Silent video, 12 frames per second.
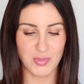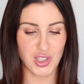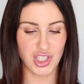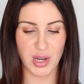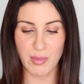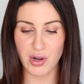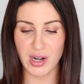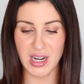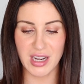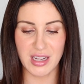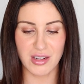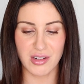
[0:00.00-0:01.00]

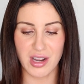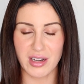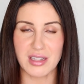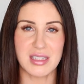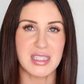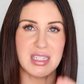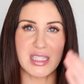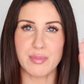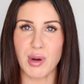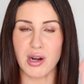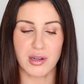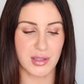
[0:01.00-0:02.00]
shimmery. You're not going to see
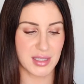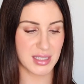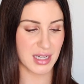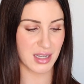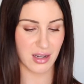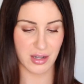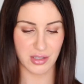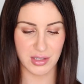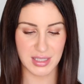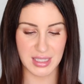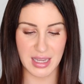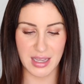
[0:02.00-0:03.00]
sparkles sitting on your
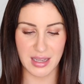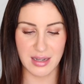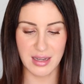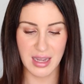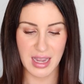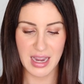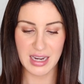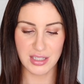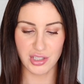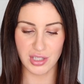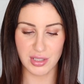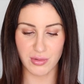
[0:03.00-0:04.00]
skin. It's
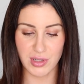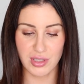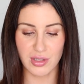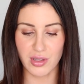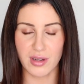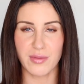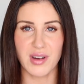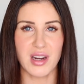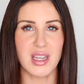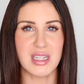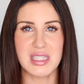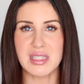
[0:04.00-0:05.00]
just going to look
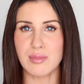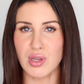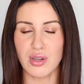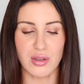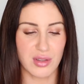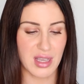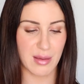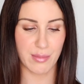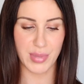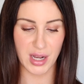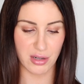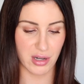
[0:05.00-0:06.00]
very smooth and
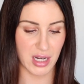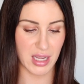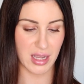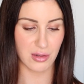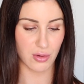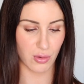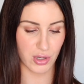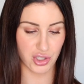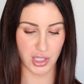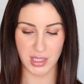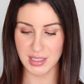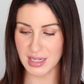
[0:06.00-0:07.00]
buttery and
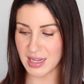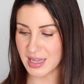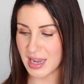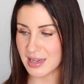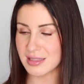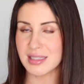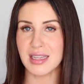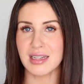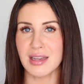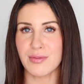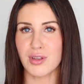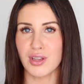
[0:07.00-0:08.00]
gorgeous, and I can't say
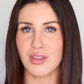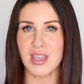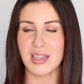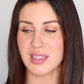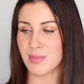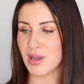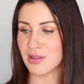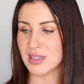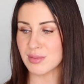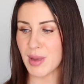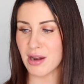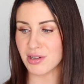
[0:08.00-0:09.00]
enough good things about
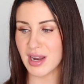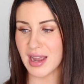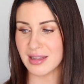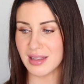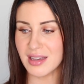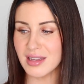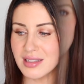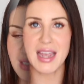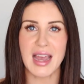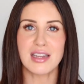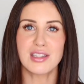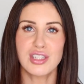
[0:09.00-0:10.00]
this powder highlight. I
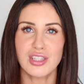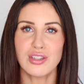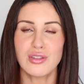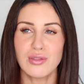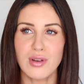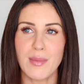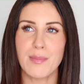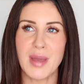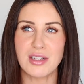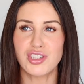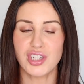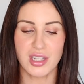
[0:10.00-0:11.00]
had to
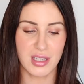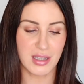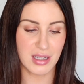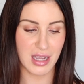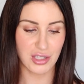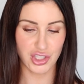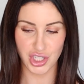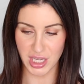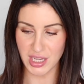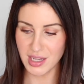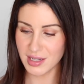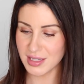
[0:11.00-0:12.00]
mention
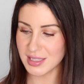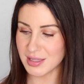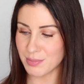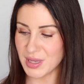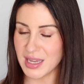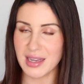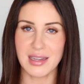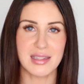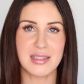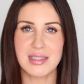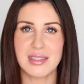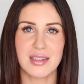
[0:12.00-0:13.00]
cheeks
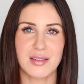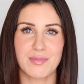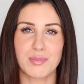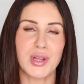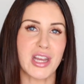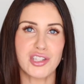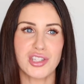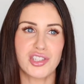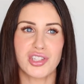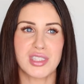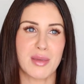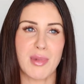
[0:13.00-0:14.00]
because blush is
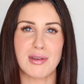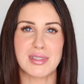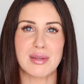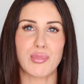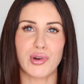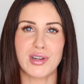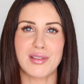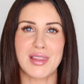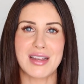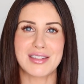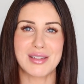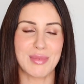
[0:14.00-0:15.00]
just the most important
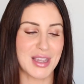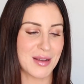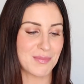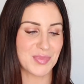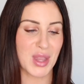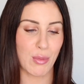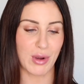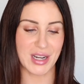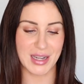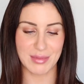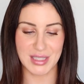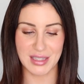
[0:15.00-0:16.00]
thing to me when it
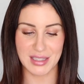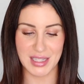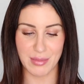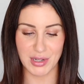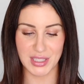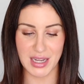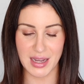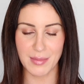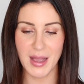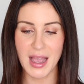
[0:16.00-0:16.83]
comes to the summertime.